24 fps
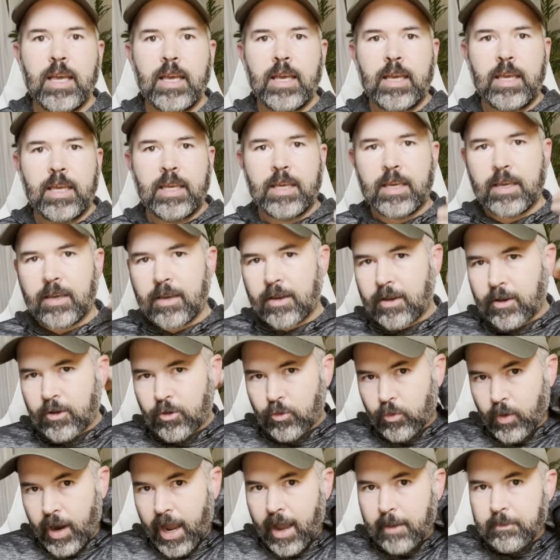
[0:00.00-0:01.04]
He
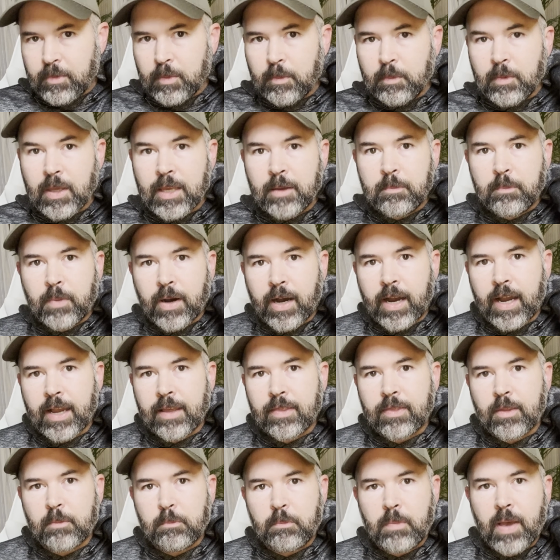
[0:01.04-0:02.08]
grabbed me by
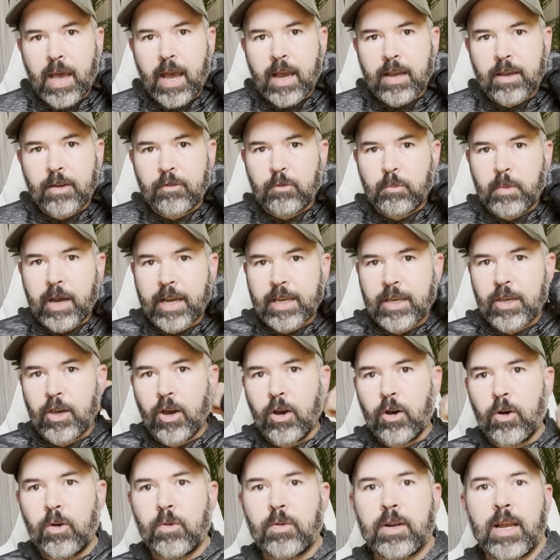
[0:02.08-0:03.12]
the back of my
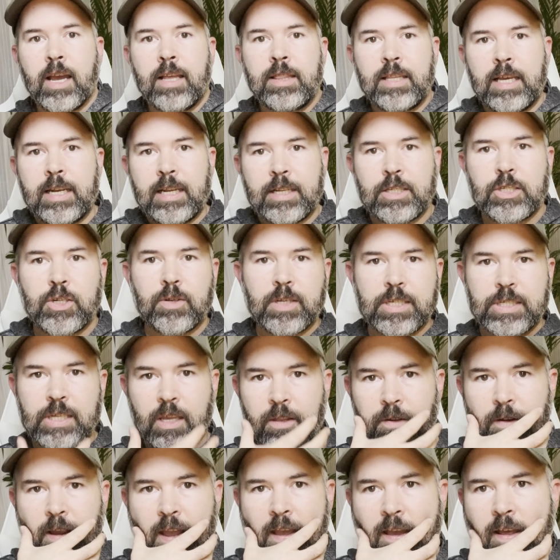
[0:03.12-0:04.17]
coat, and then he took his other
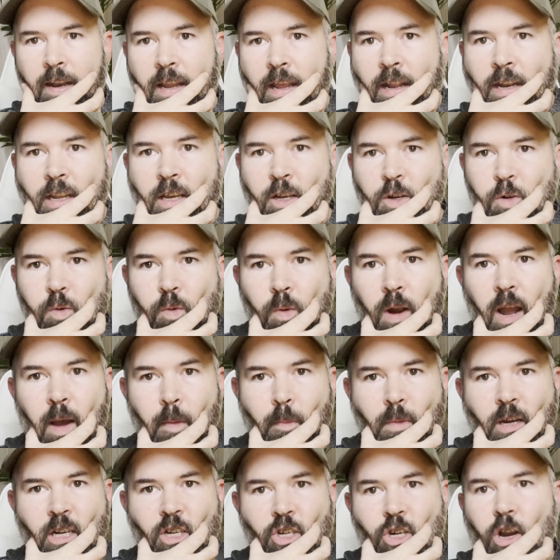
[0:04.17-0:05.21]
hand and he grabbed
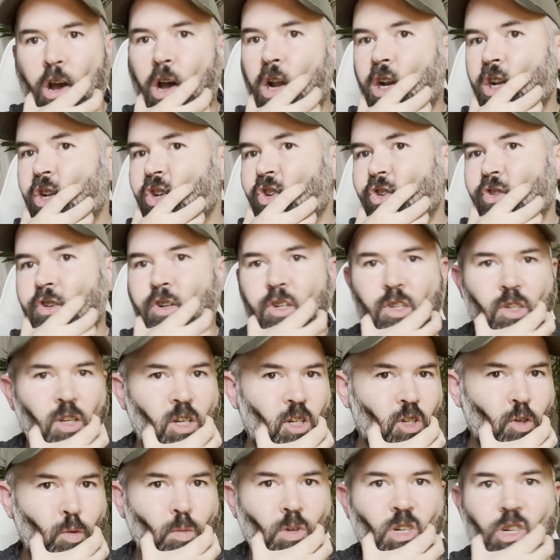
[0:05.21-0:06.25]
my jaw, and he just starts like
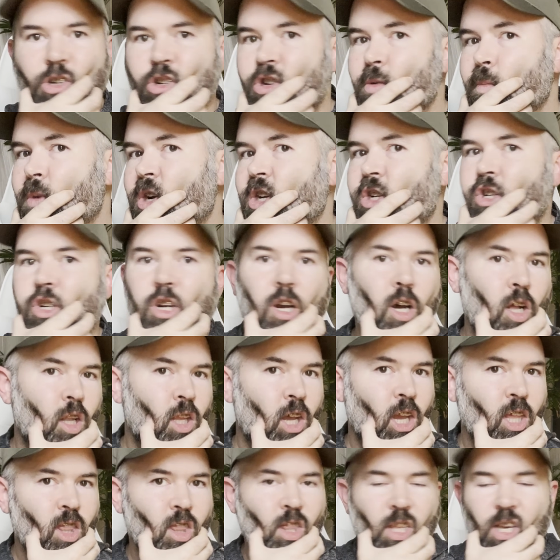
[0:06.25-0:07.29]
twisting my jaw
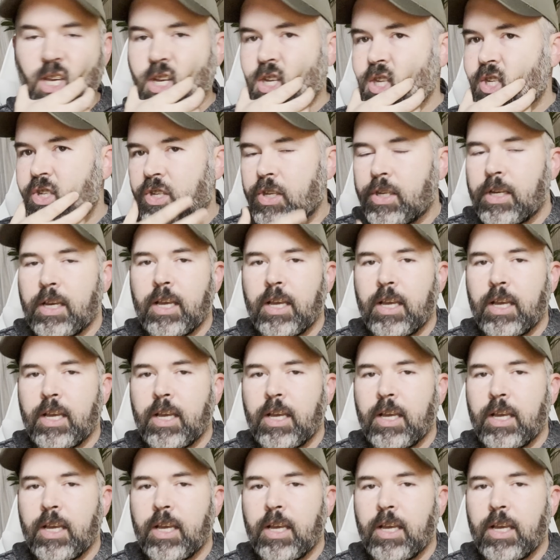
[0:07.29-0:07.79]
like this,